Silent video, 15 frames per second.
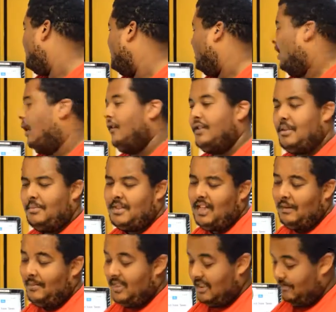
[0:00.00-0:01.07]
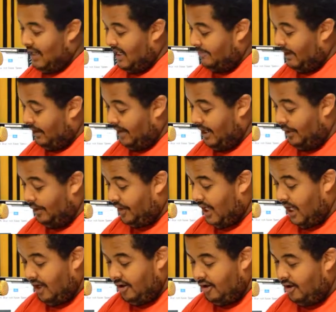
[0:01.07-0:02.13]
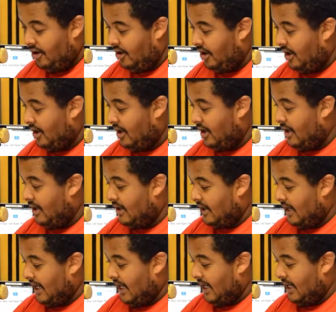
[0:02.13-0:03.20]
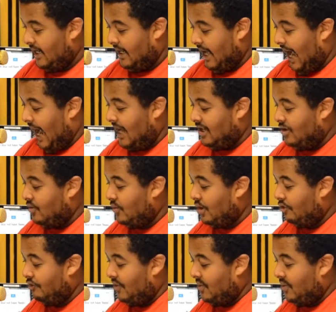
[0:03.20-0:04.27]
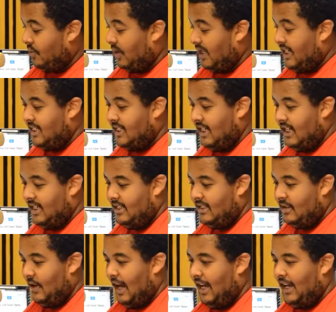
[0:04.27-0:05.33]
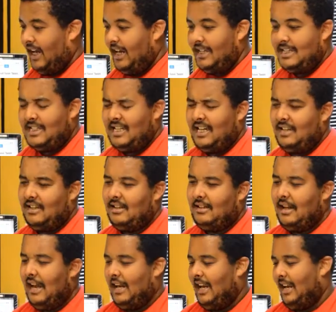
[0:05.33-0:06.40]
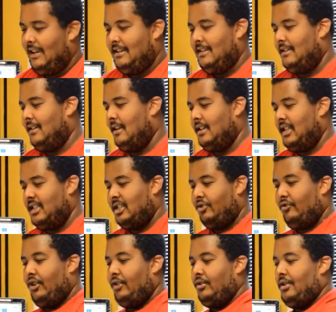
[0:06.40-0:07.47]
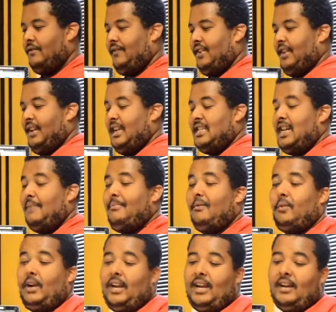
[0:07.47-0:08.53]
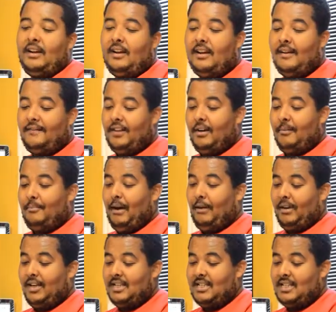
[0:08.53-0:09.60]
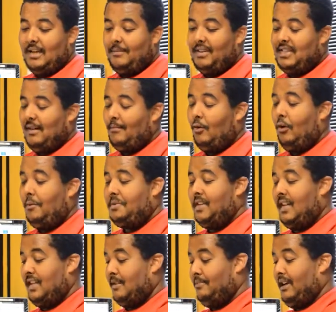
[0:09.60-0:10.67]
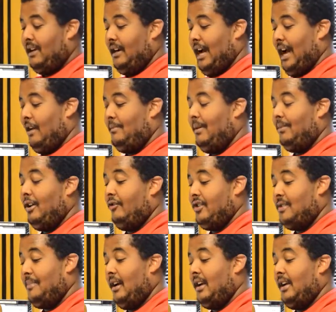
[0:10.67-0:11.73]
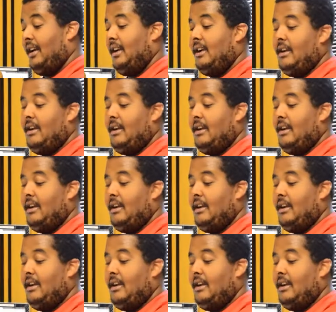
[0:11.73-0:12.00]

over some statements he made about healthcare. And I do agree with what he said, so I can't say that I can't disagree or feel any type of way about his statements. I'm more upset at how people are responding,